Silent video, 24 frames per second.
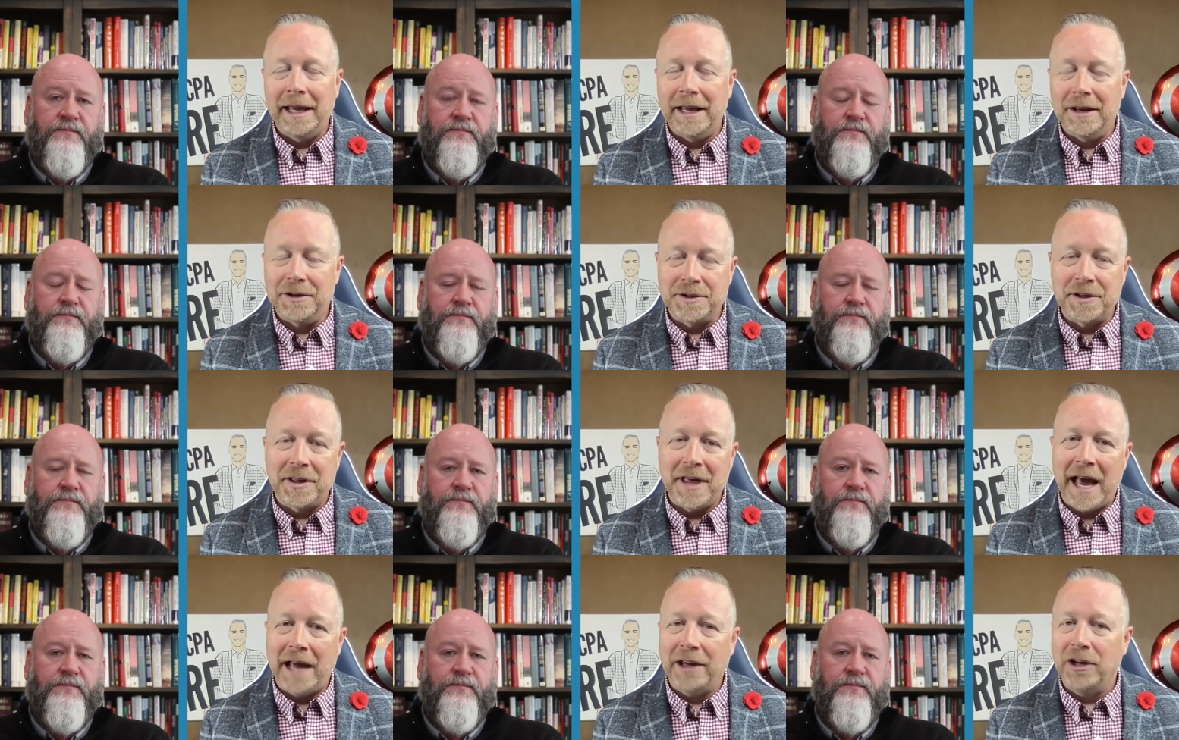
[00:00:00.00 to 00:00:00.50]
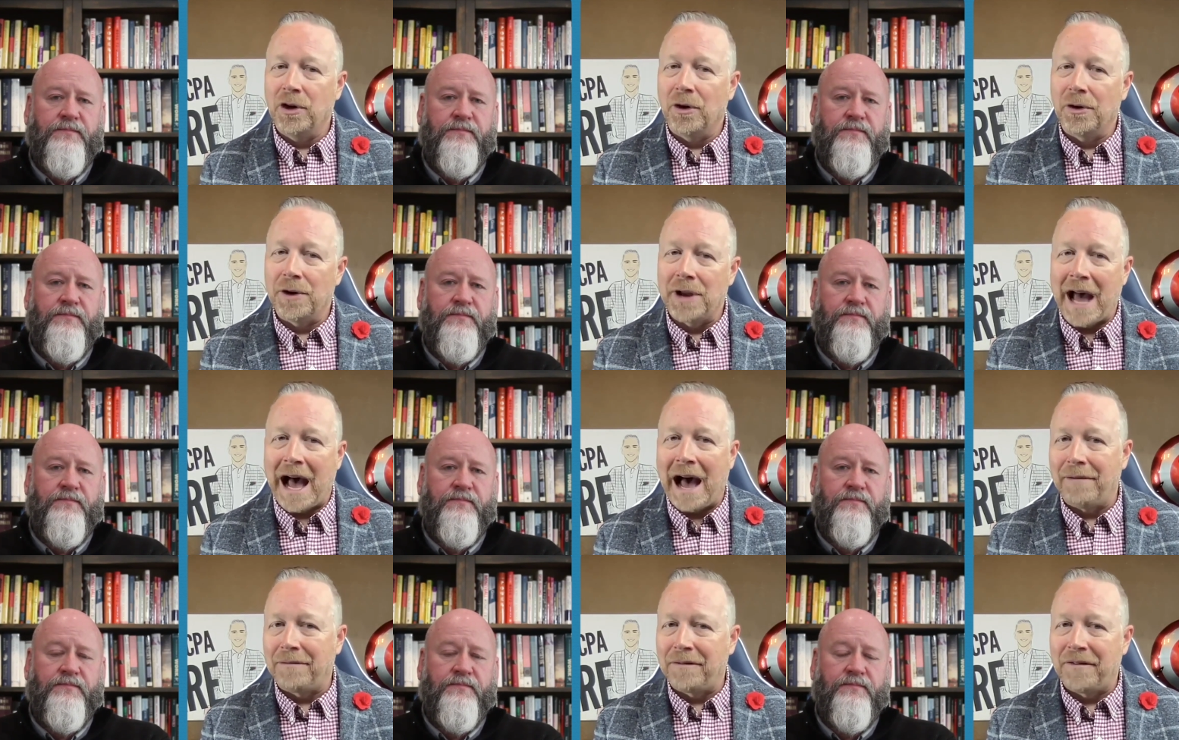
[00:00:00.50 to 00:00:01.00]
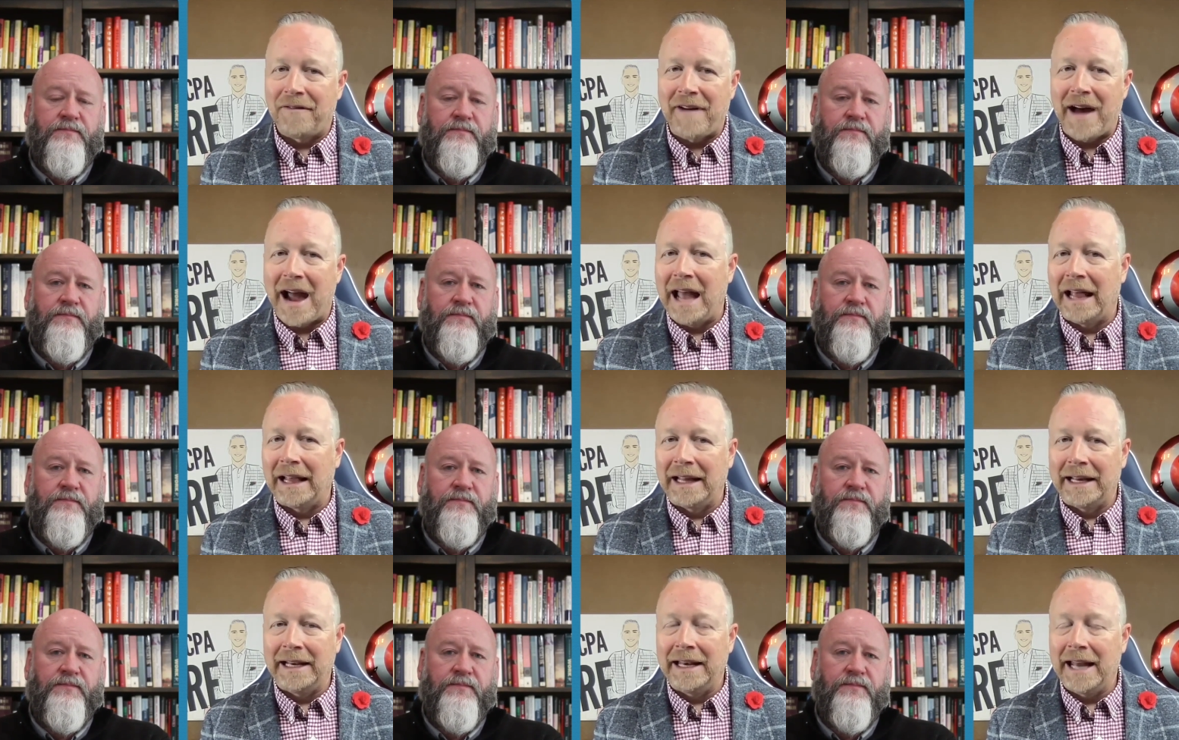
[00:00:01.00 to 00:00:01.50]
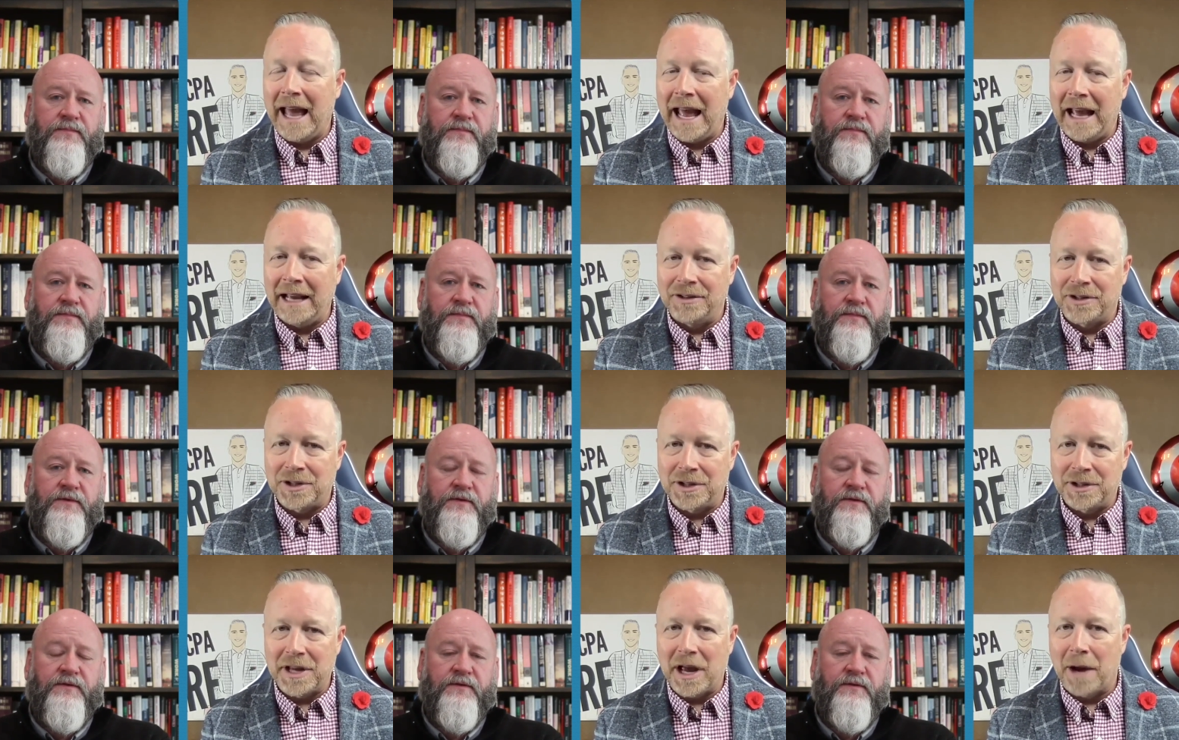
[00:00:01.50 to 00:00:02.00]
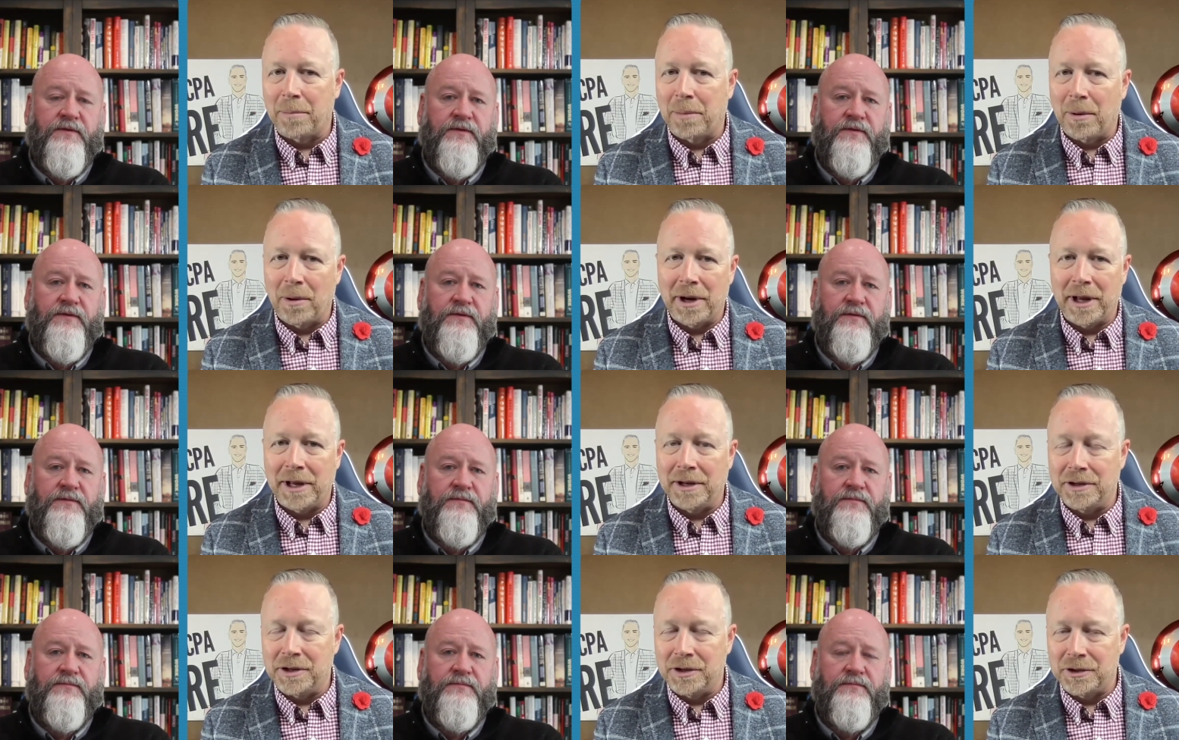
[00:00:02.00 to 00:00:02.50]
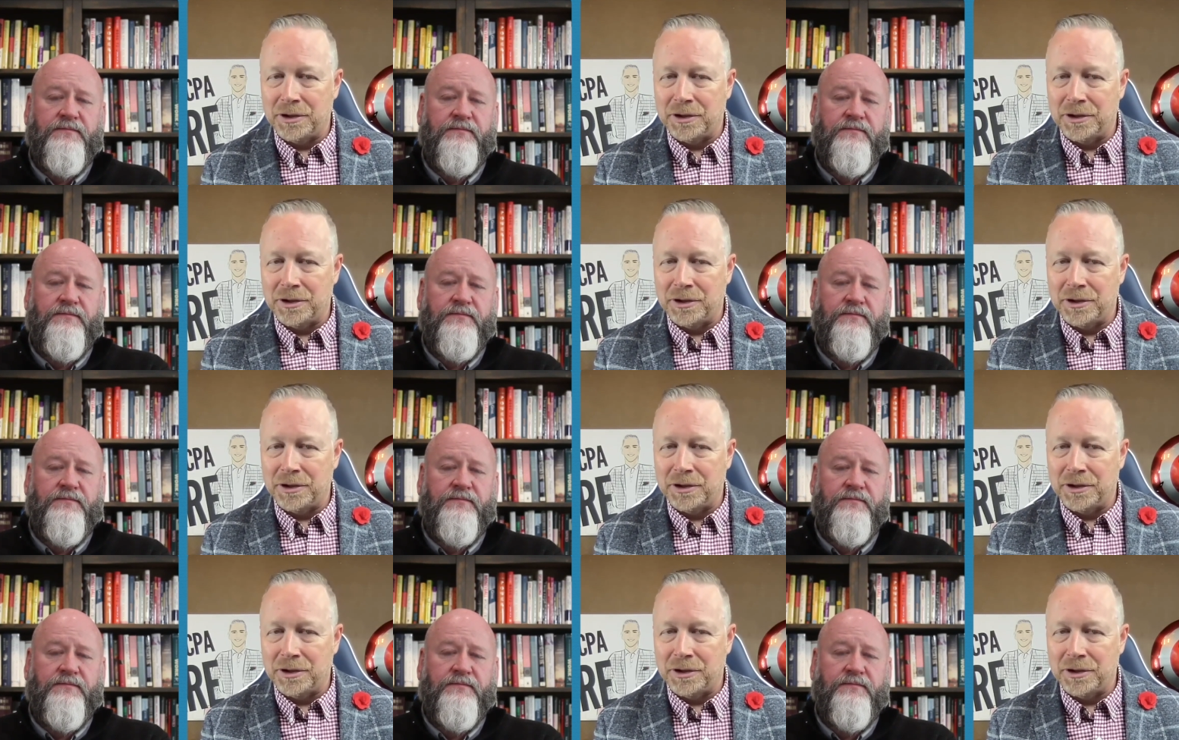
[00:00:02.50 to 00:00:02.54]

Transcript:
Speaker 1: is that you're not filing a separate and